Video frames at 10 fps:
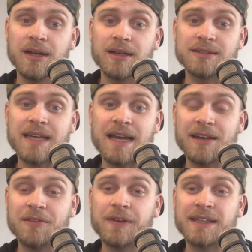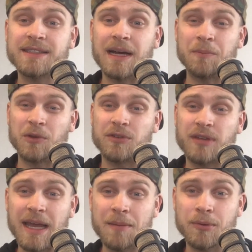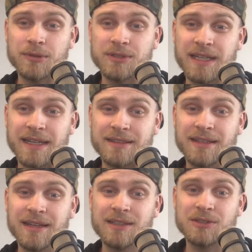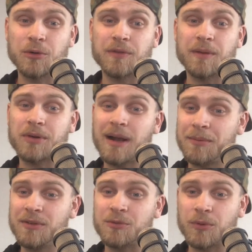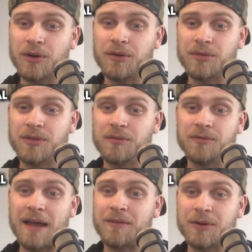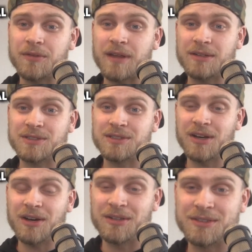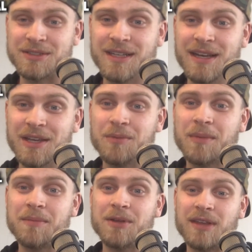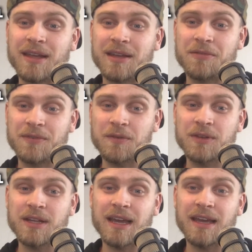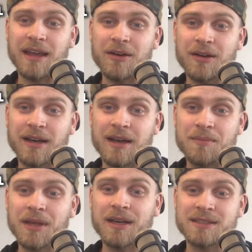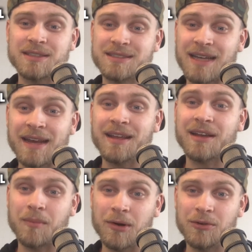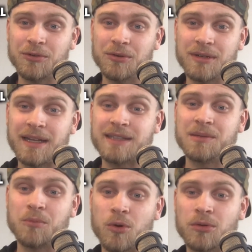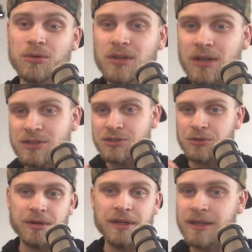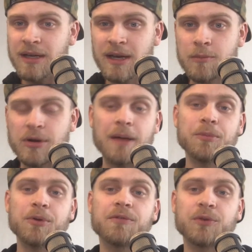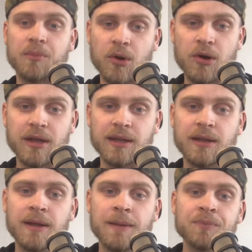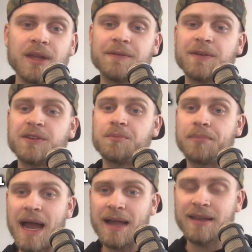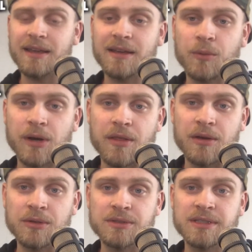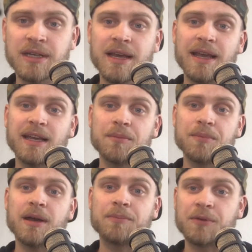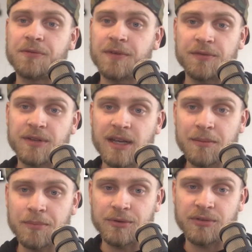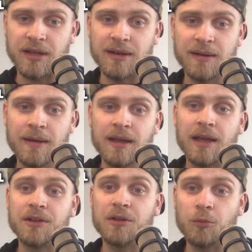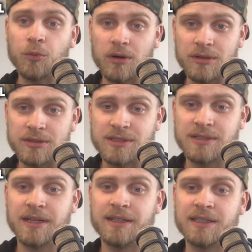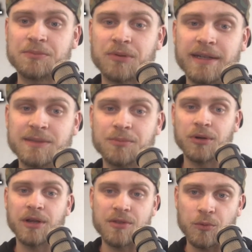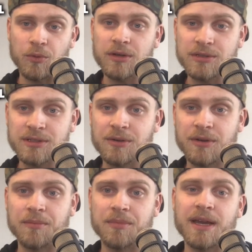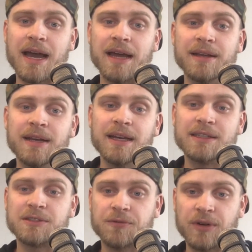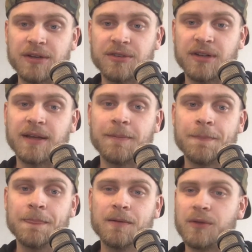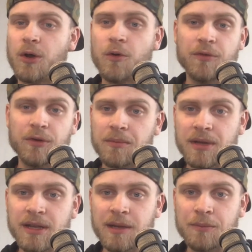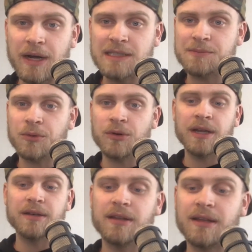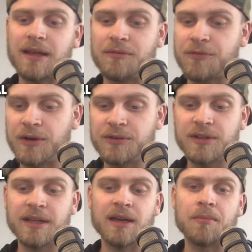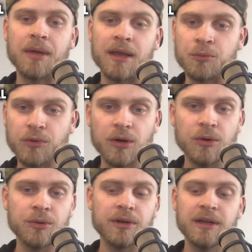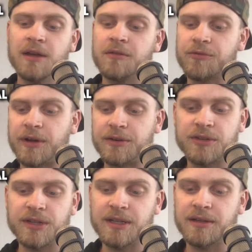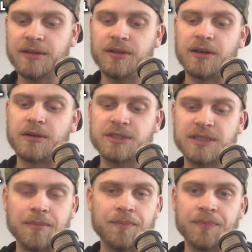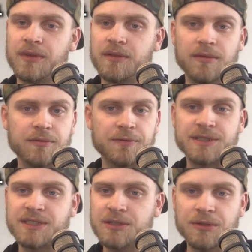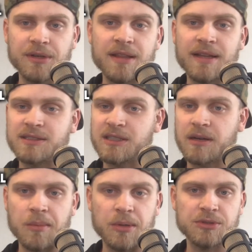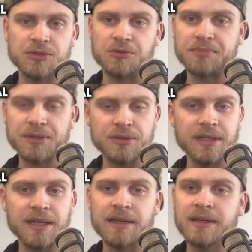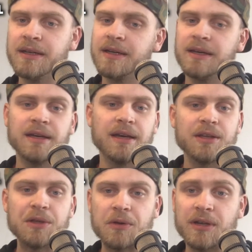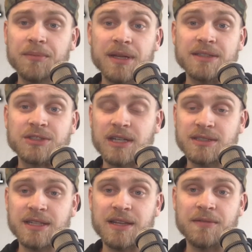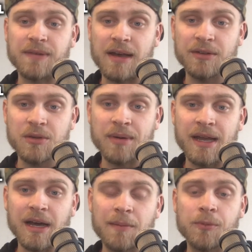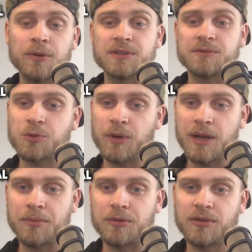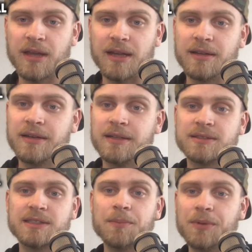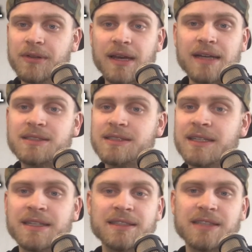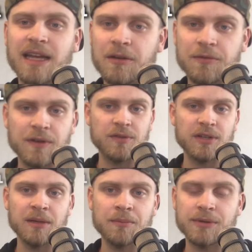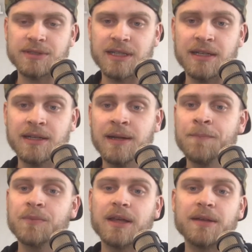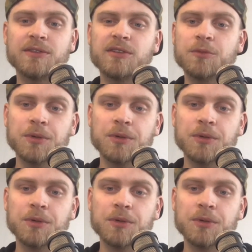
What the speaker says: because that can affect it up to 10%. So if the property is worth $500,000, you might be taking a $50K haircut because it's citing commercial, and that's a more luxury property for the market. If it's backing one of those, it could be up to 15%. And the worst in this price point, the worst you can be at is fronting. Over the median price point, fronting a main road, fronting, some facility that's a commercial building, you can be adjusting the value by upwards of 20%. Typically, I see it in 10 to 15%. It just